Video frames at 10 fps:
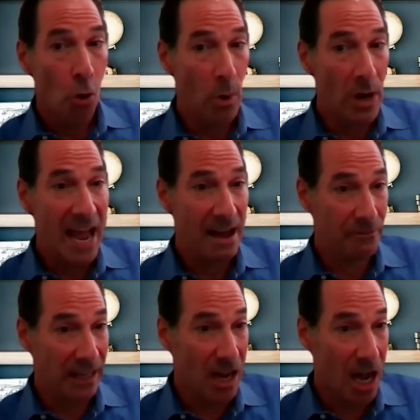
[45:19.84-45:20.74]
we have
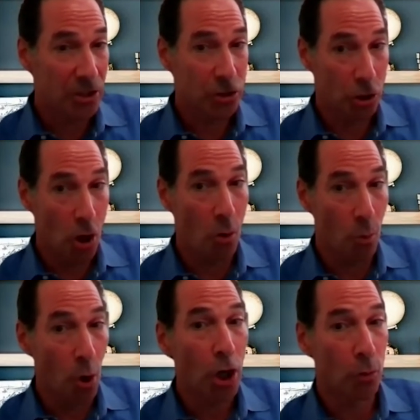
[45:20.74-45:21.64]
that doctor go
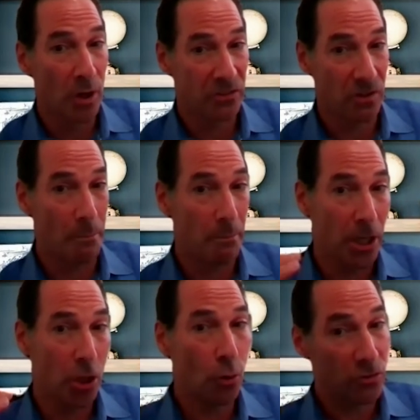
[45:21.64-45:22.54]
work with
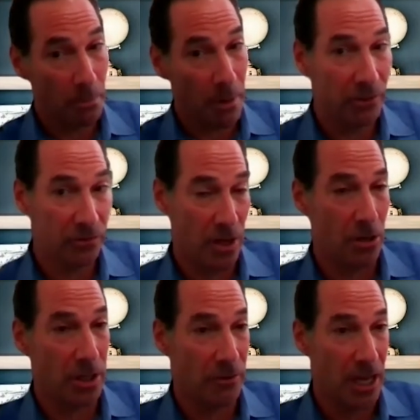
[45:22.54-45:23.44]
somebody who is above a
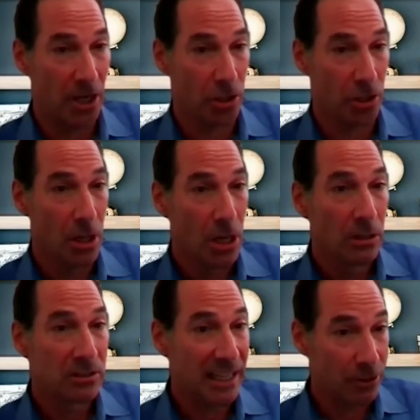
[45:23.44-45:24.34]
standard deviation
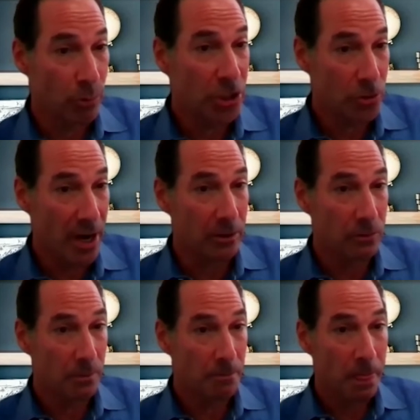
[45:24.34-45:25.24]
to get
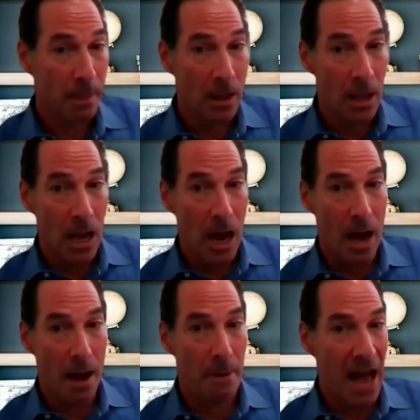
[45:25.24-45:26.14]
retrained.
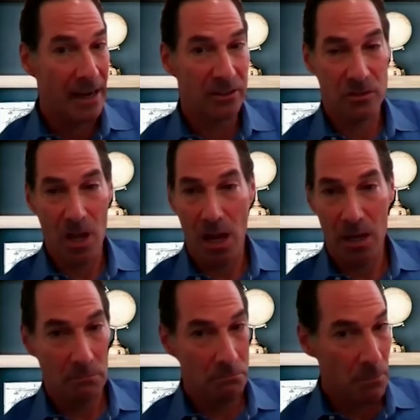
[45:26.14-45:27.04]
Um, and it's
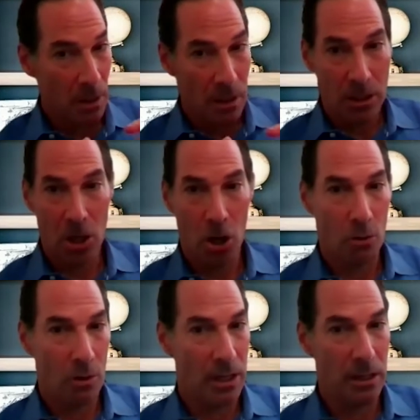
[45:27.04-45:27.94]
done you
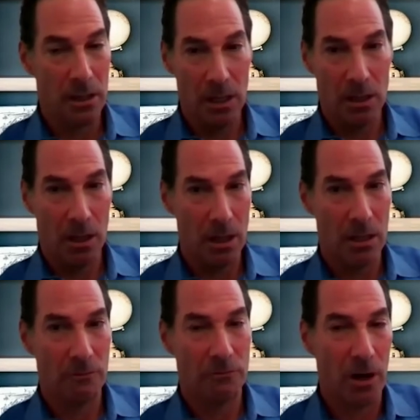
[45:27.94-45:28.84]
know, in in a
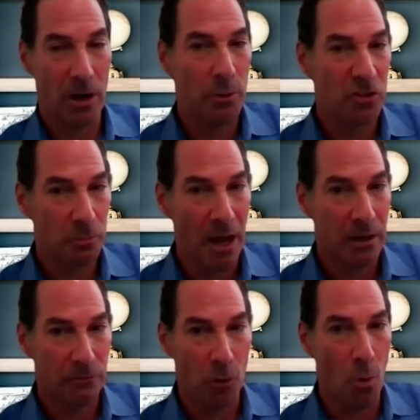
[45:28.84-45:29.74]
in a very
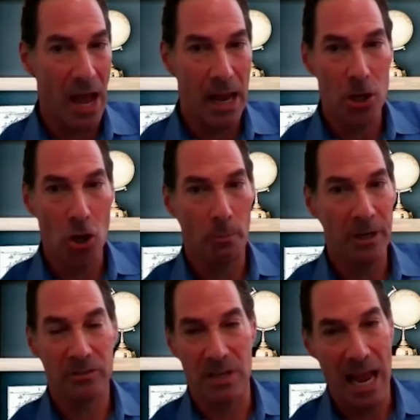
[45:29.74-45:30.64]
respectful way.
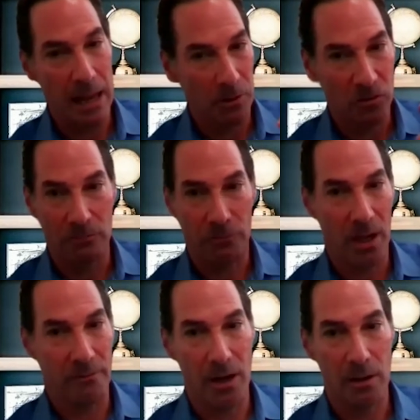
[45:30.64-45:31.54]
Nobody's name is in
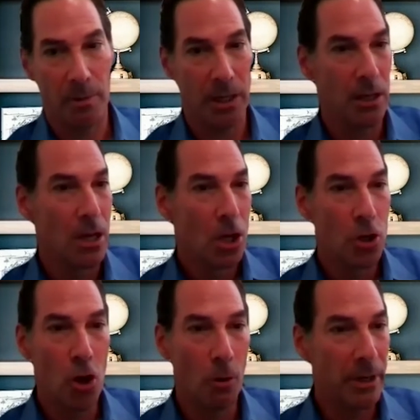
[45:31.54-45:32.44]
front of anybody.
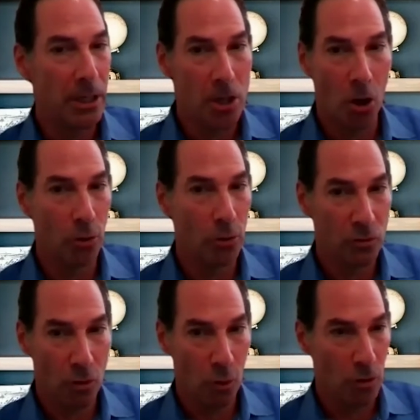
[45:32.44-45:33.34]
Nobody
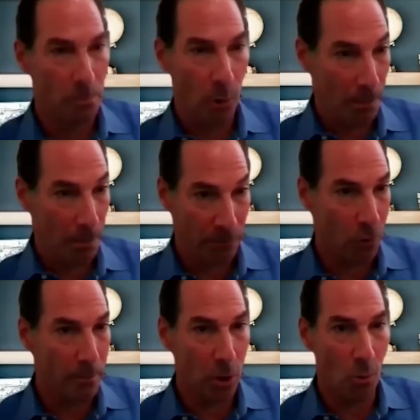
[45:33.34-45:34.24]
knows who the poor
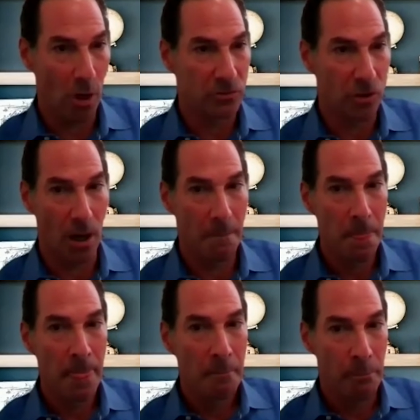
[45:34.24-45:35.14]
performing ones are.
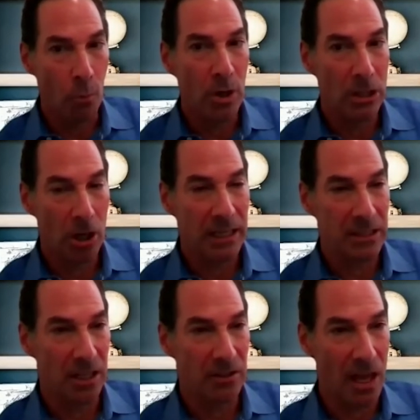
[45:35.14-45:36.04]
But we look
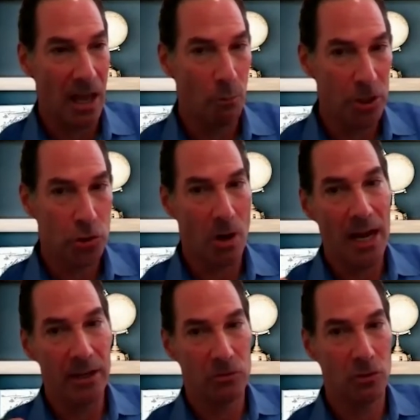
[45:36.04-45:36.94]
at this and we
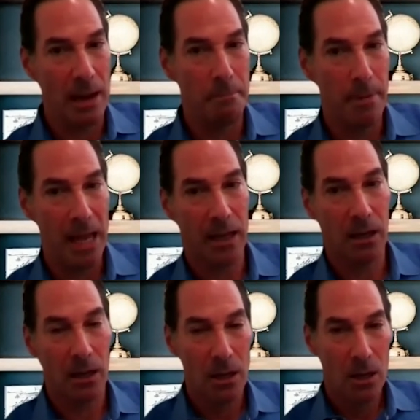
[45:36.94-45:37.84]
try to then
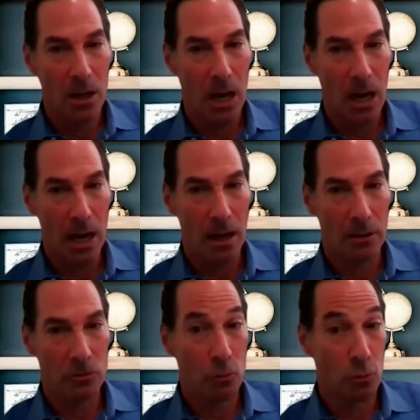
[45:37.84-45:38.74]
make
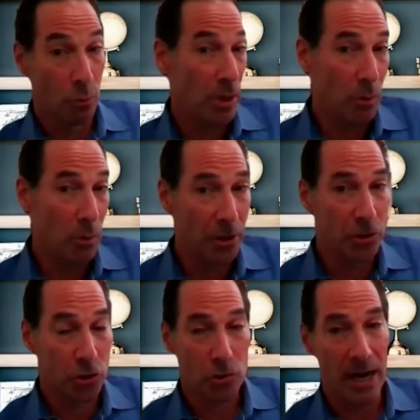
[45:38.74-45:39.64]
uh, re- whether
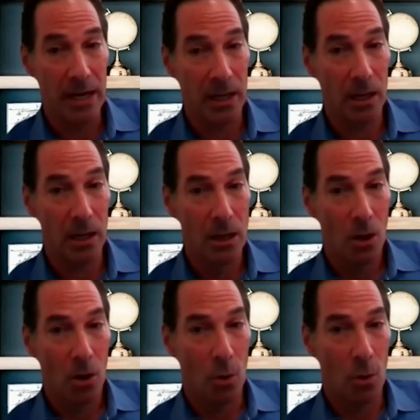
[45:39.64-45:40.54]
it's training
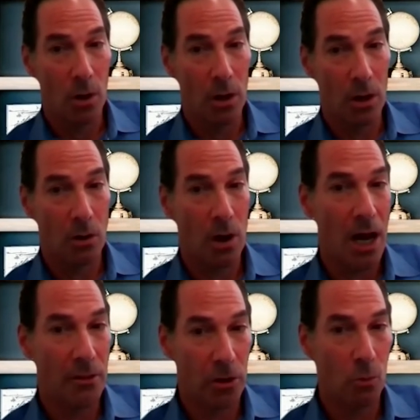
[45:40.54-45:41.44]
or or
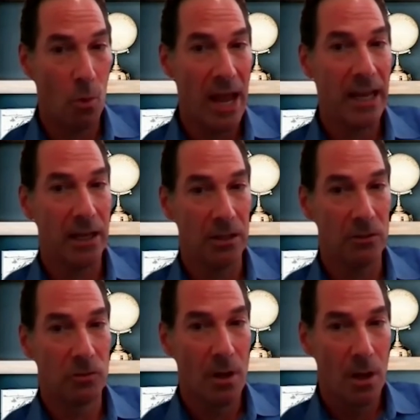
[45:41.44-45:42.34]
other
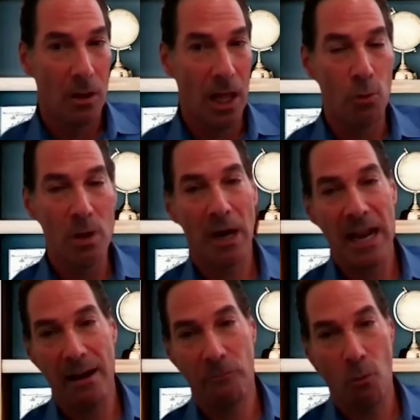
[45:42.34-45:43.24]
ways. Like we
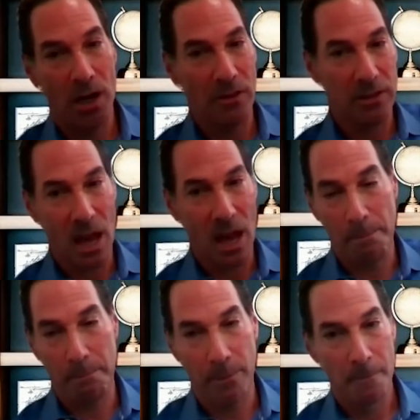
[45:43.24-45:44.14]
might have one of the
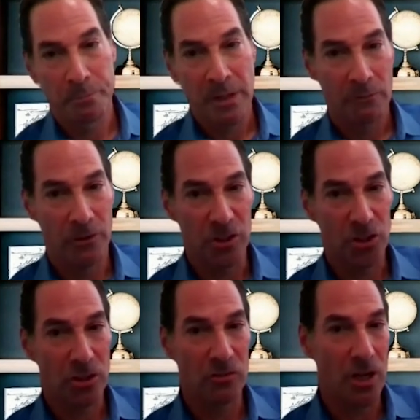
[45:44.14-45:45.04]
top
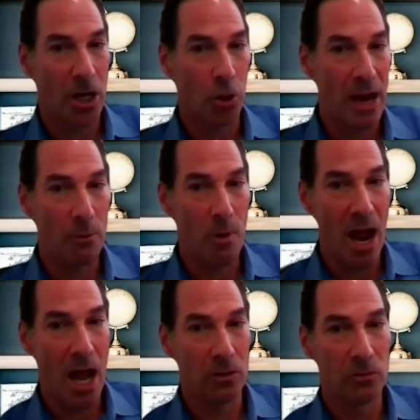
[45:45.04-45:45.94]
physicians in our grand
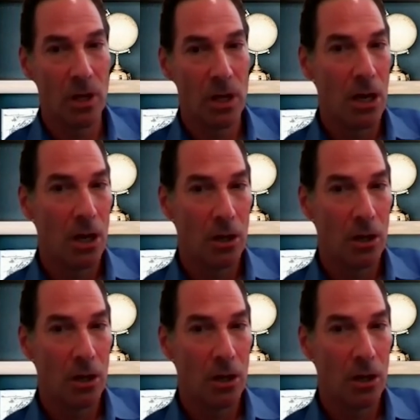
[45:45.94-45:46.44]
rounds